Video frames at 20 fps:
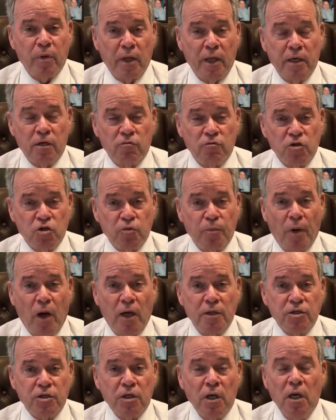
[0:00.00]
up with a plan of
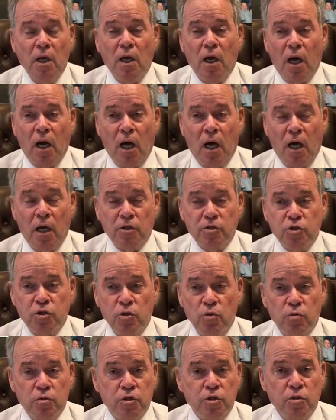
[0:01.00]
response
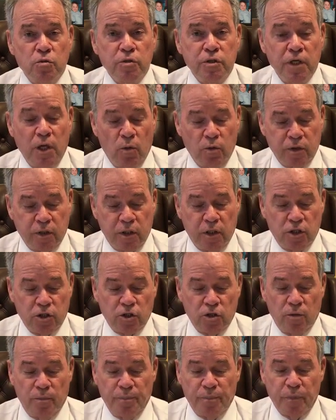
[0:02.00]
to deal
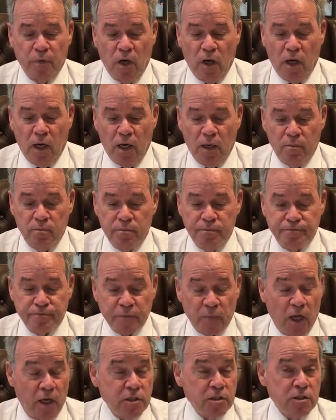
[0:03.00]
with the issue.
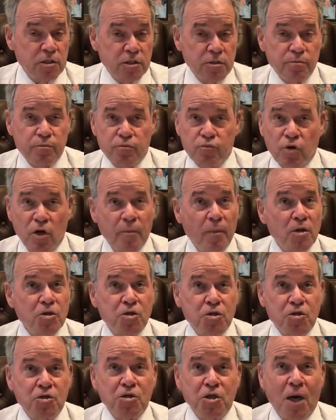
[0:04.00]
That's
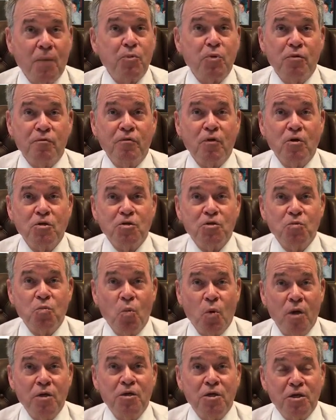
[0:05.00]
pretty much chapter and
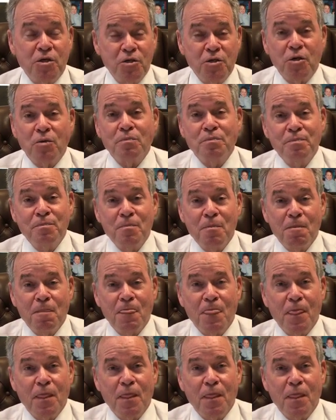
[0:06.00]
verse is what you can do.